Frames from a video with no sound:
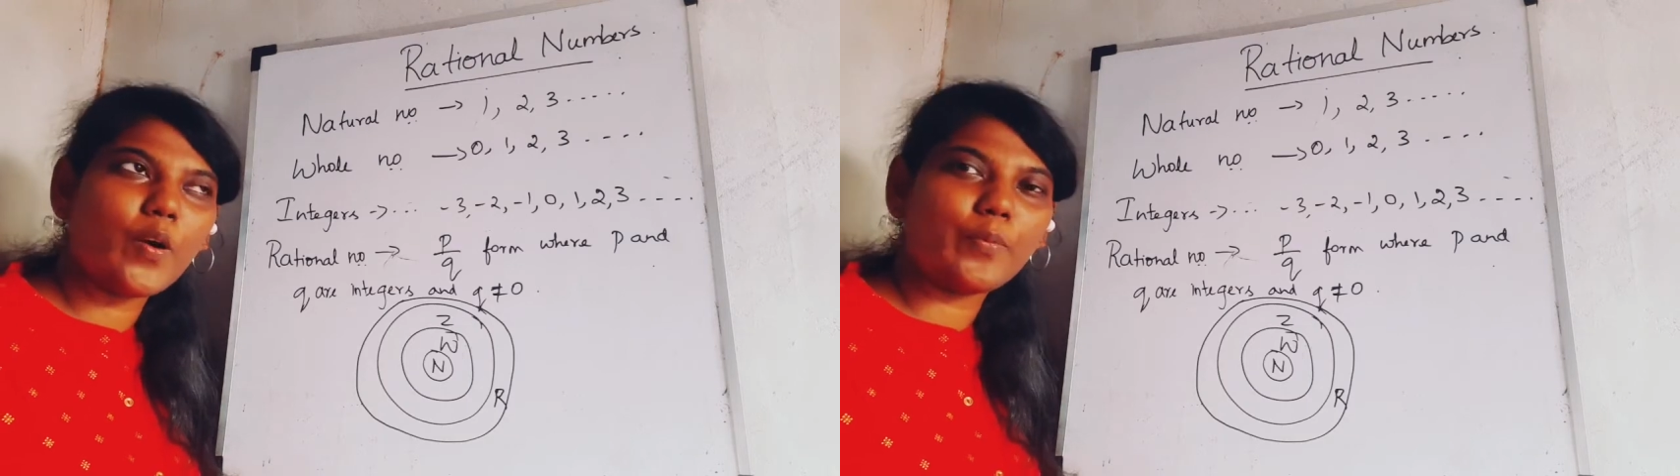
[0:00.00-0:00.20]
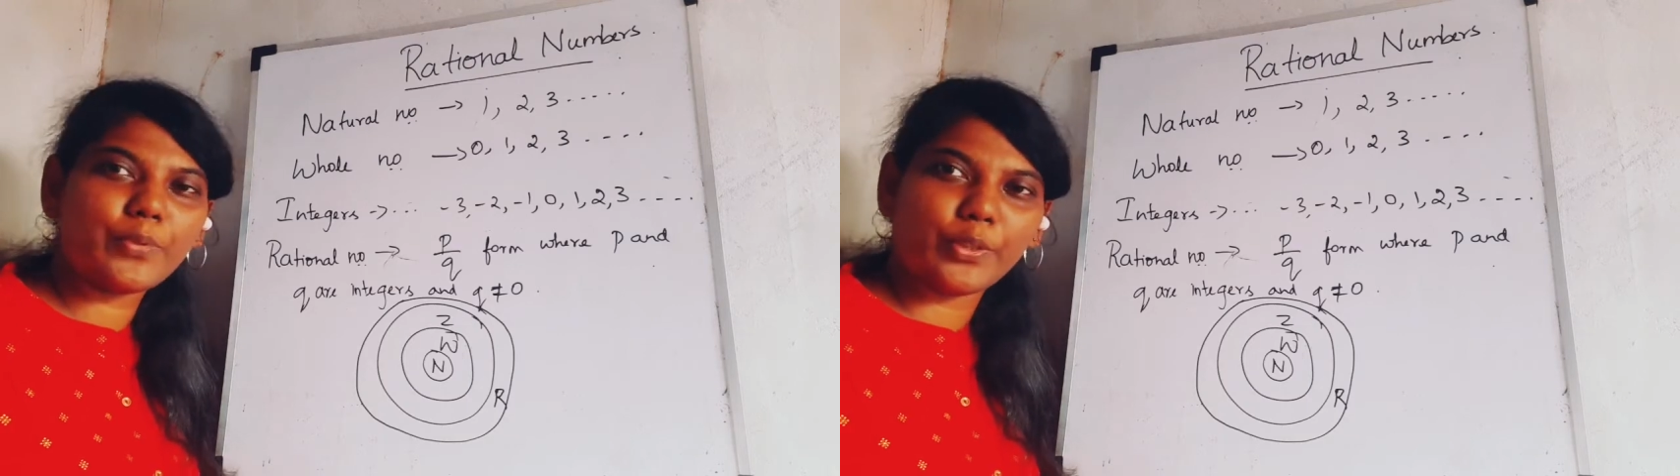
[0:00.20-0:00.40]

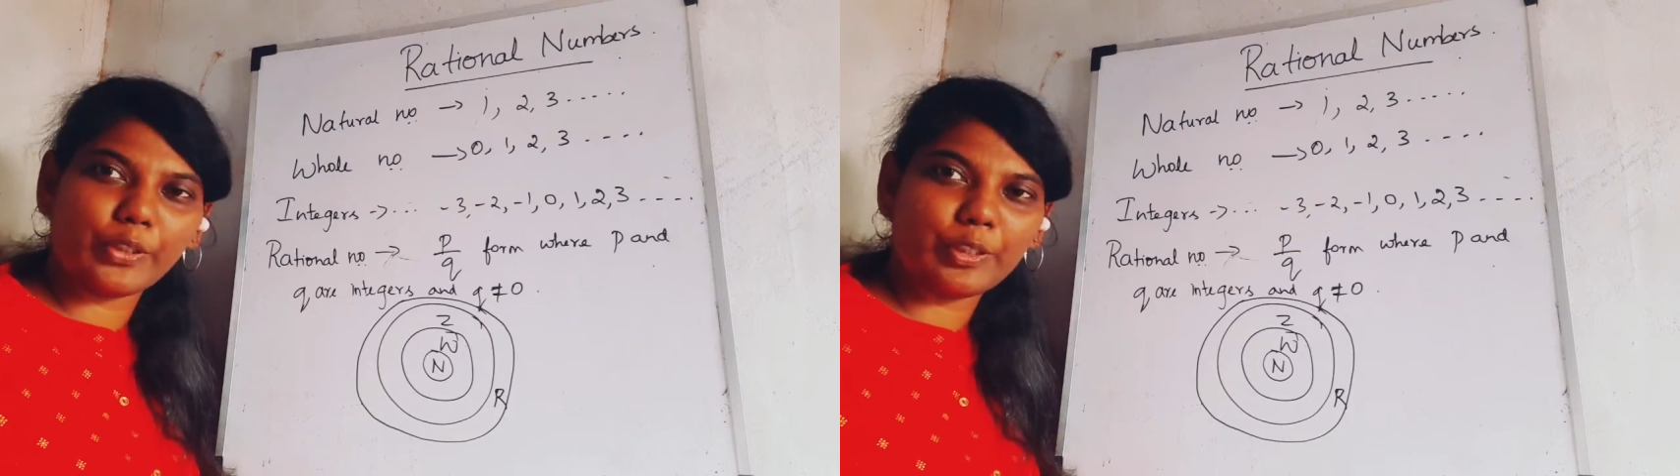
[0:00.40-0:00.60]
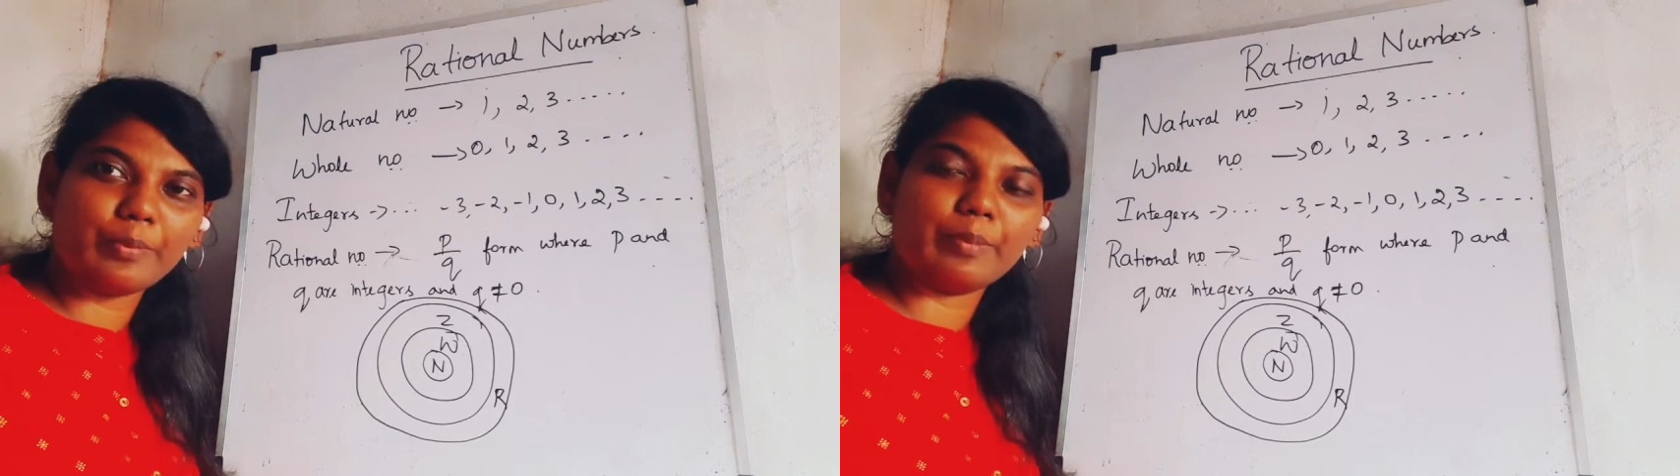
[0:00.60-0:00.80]
Hope so
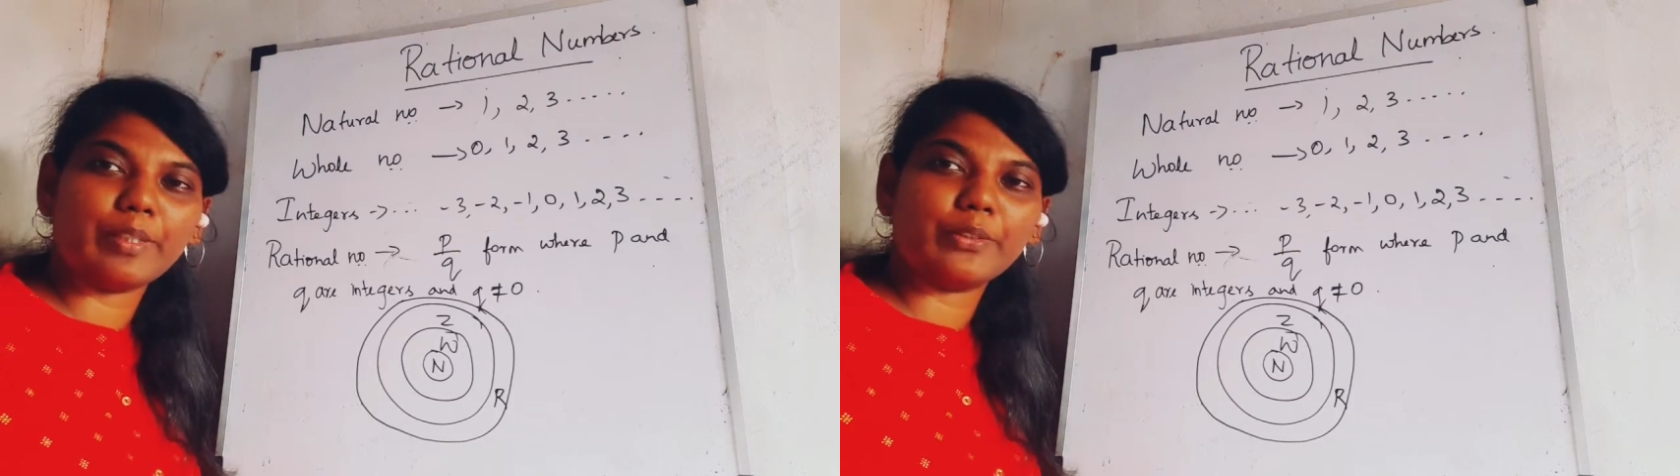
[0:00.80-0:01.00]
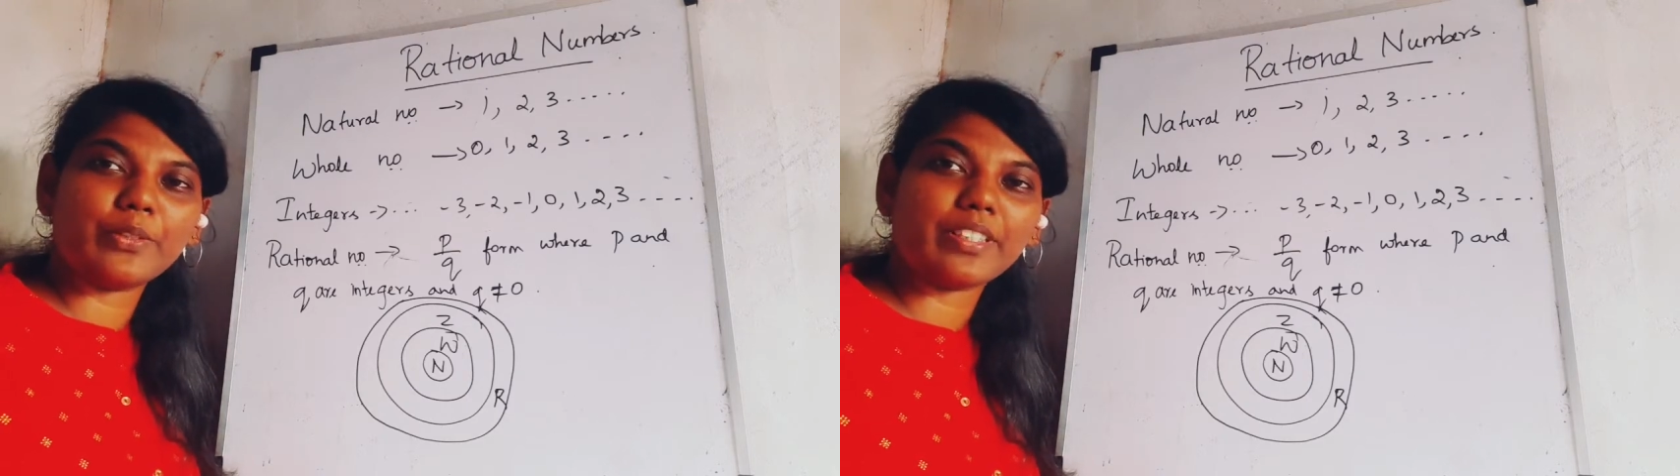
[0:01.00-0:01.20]
you
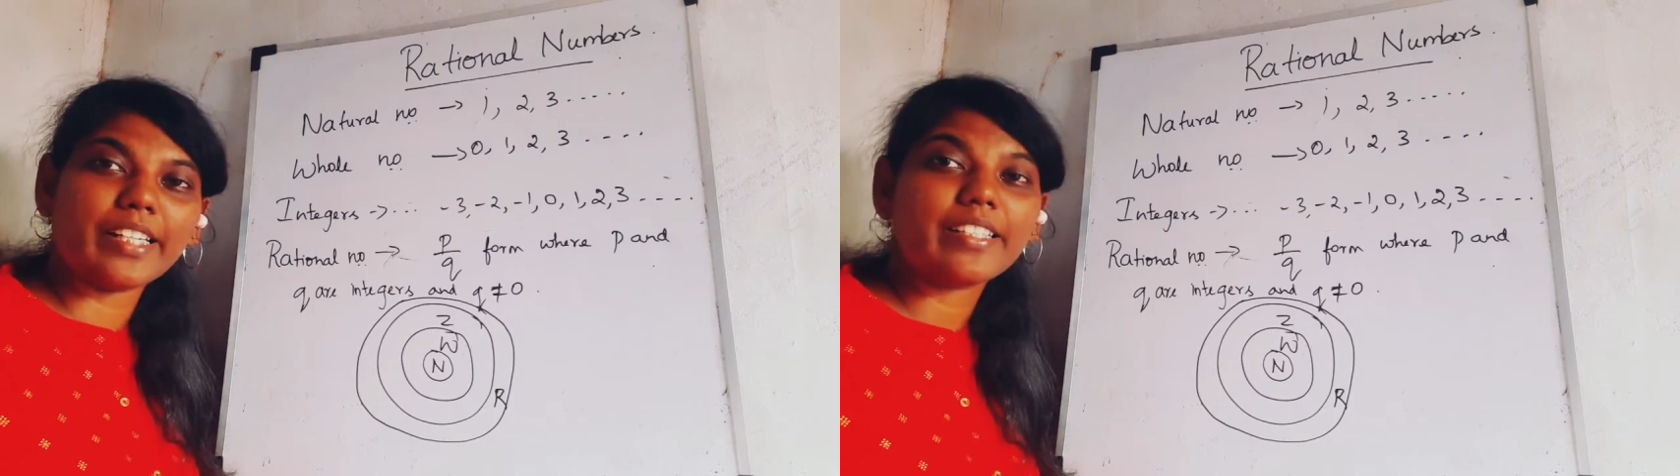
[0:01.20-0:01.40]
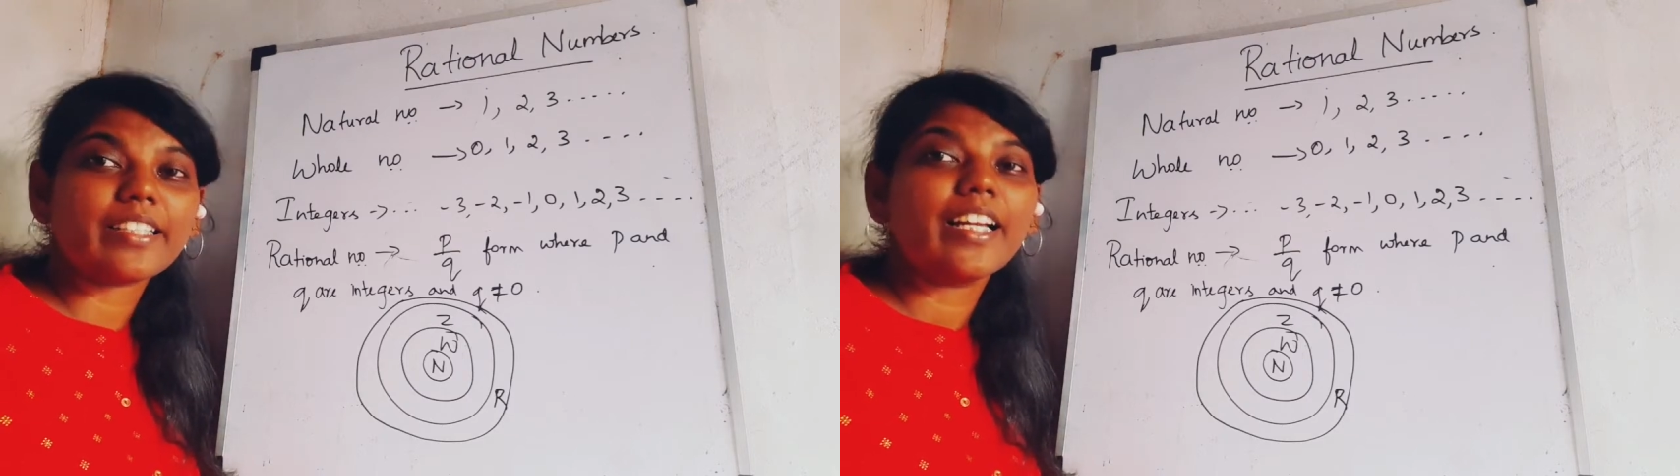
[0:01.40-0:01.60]
remember those
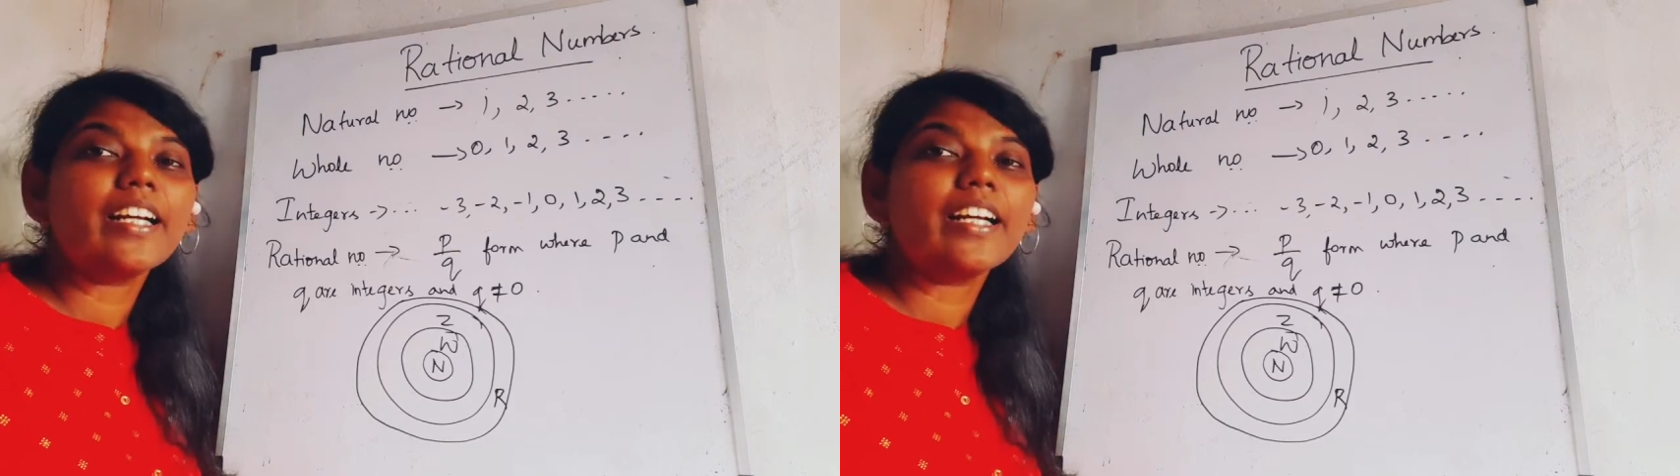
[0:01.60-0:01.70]
things.